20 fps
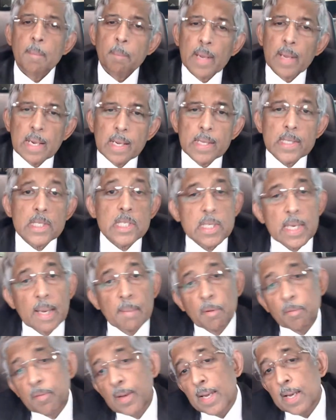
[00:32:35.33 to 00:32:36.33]
By
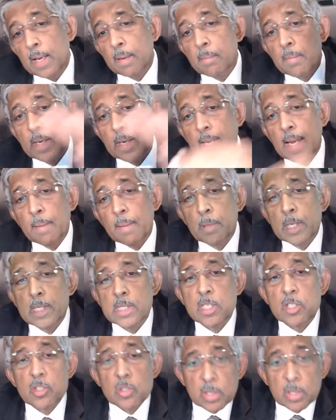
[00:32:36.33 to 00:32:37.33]
lunchtime, I've taken my
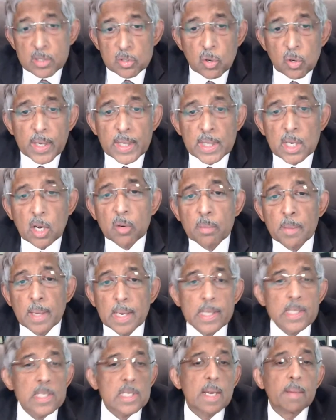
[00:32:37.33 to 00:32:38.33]
tablets. Insulin is going down by
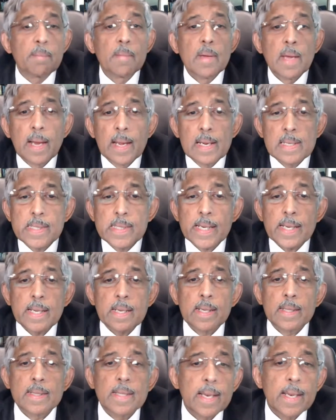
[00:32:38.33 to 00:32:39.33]
lunchtime. I'll check
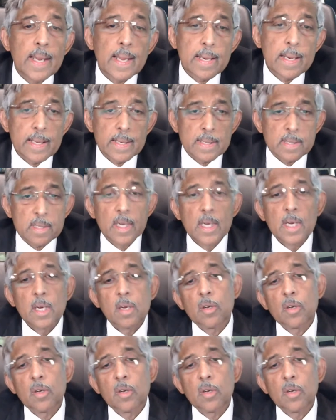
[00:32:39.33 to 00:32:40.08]
it and then I'll eat.